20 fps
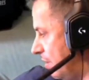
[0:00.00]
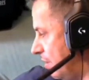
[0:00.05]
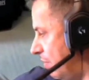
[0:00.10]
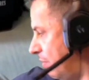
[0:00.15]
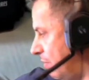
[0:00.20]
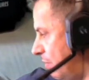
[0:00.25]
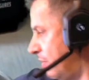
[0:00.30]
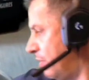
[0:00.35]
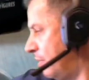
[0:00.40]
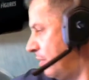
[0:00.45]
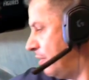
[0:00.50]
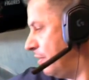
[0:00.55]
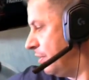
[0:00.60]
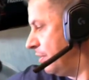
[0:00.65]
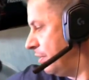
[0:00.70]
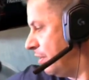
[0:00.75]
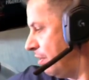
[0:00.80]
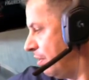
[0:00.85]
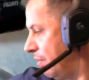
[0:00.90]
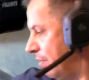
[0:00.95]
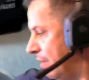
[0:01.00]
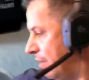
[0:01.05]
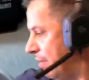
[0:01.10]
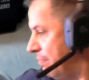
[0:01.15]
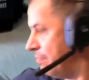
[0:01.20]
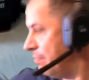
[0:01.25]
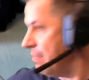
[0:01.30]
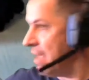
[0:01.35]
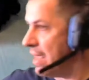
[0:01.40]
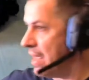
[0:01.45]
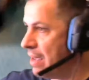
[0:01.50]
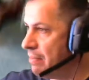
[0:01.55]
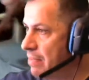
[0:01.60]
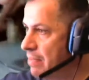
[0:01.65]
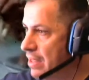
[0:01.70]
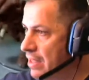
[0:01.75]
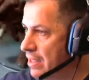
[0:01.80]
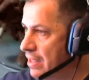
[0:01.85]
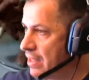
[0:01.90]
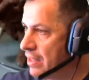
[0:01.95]
or a
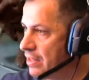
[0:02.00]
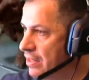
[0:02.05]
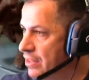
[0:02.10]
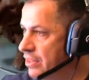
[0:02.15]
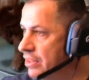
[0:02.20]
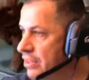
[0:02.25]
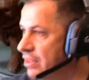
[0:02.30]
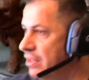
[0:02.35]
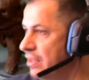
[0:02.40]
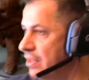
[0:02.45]
mammoth,